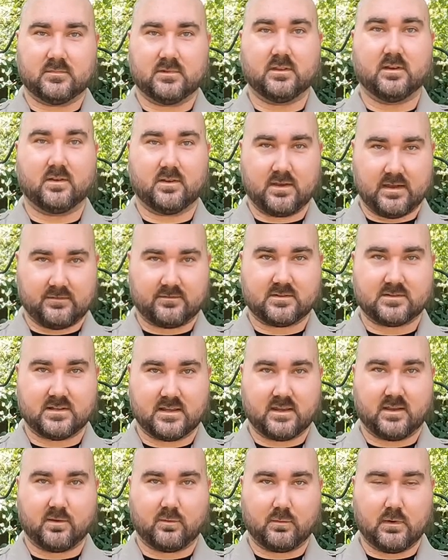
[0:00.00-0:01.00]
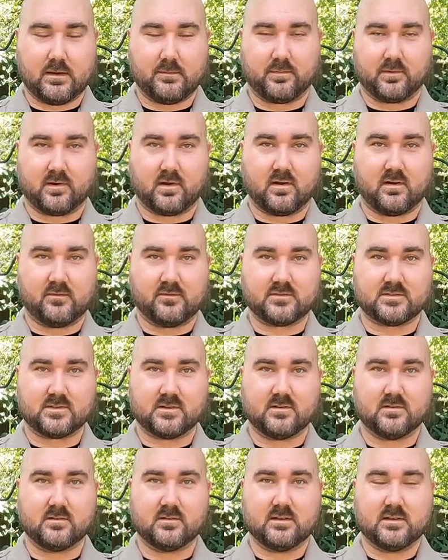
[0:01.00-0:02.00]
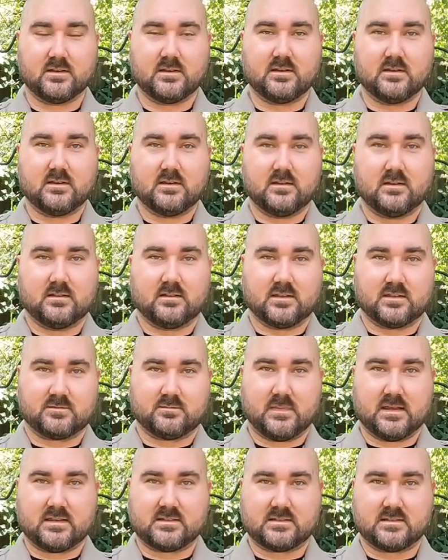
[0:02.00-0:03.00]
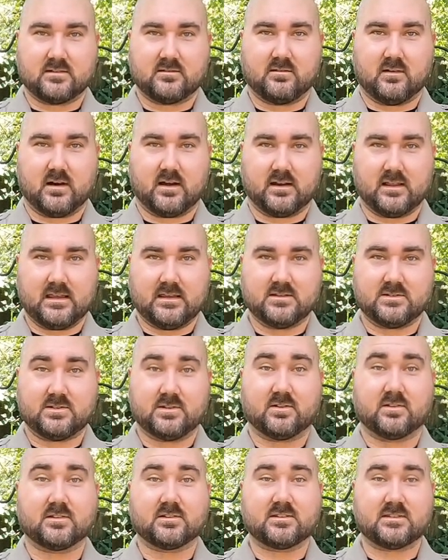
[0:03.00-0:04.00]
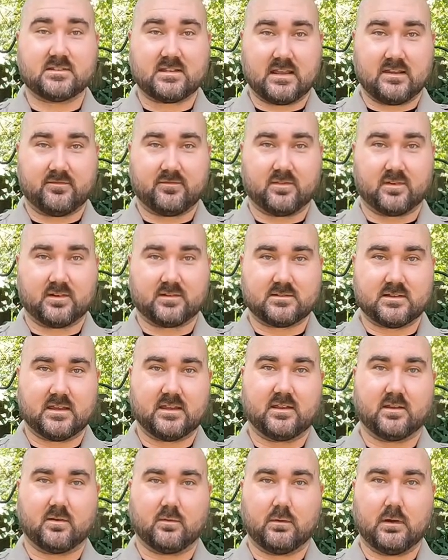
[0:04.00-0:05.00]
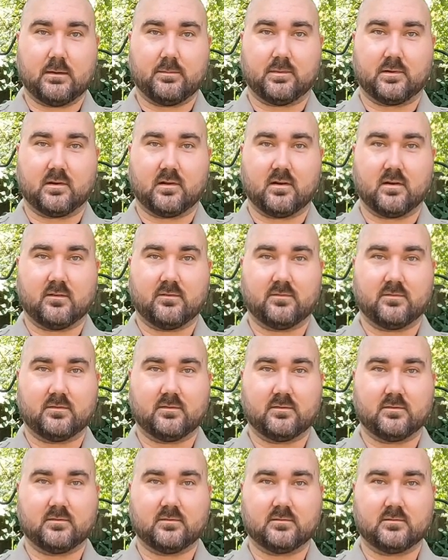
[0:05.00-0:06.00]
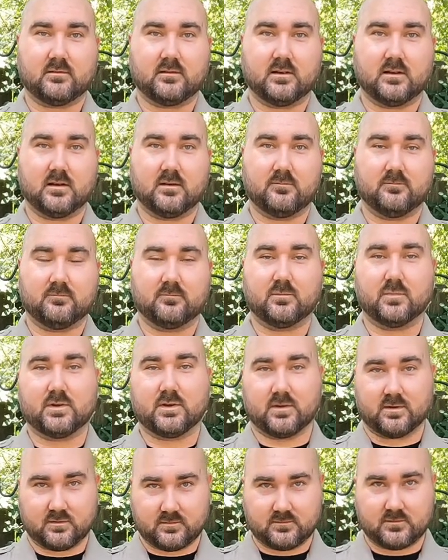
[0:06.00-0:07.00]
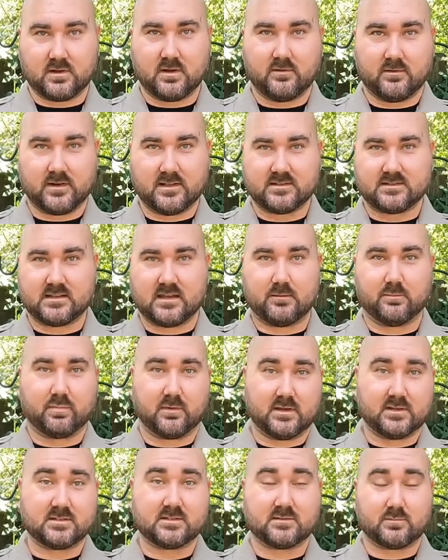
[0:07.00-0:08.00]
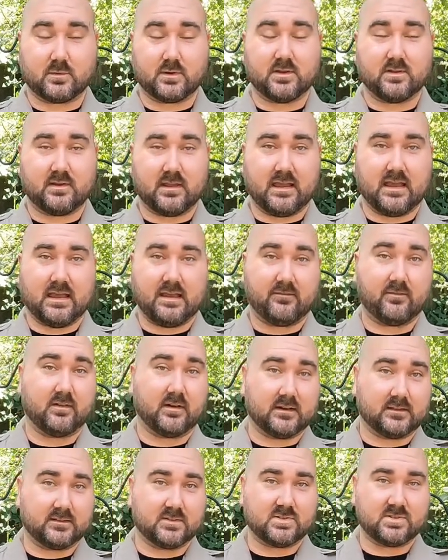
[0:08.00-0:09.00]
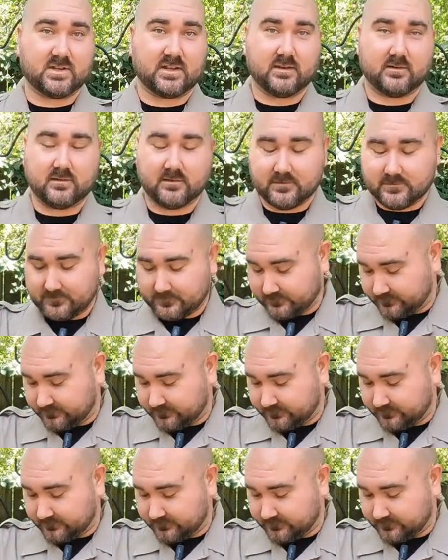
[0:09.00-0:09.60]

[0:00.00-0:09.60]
you have to take your weapon off. So this makes it a lot easier and safer to take your weapon off when you're going inside places where you can't have it, like the jail.